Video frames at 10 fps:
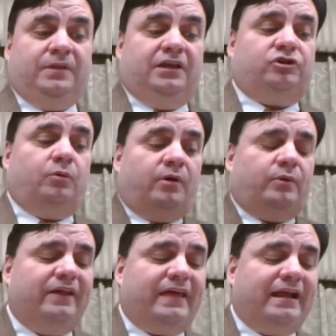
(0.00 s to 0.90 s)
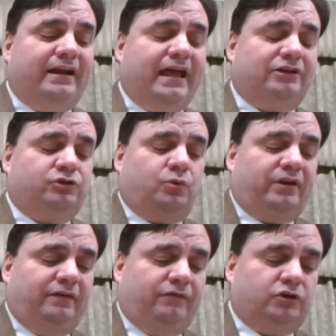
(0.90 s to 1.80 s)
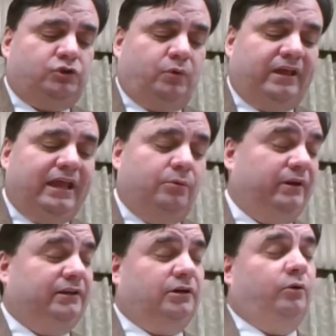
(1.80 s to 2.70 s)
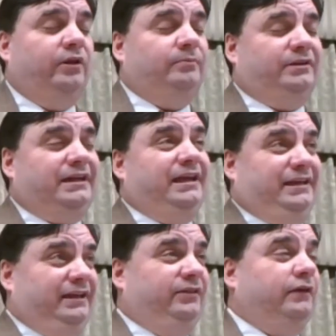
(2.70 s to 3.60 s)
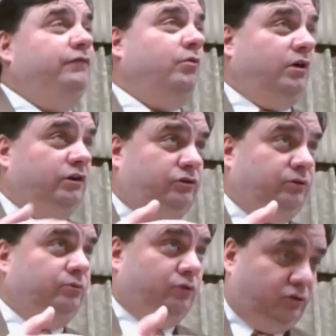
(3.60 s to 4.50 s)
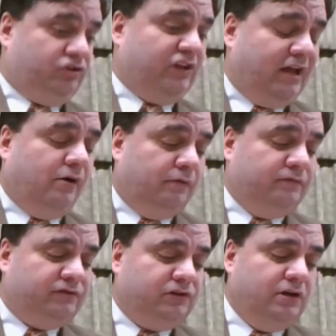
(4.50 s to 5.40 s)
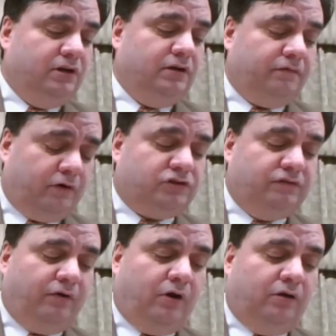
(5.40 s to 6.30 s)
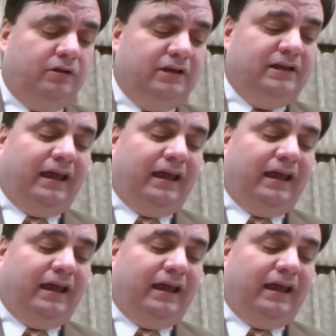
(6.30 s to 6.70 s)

So we read that in Acts 20 and verse 28 when he told them to take heed, therefore, unto yourselves first of all,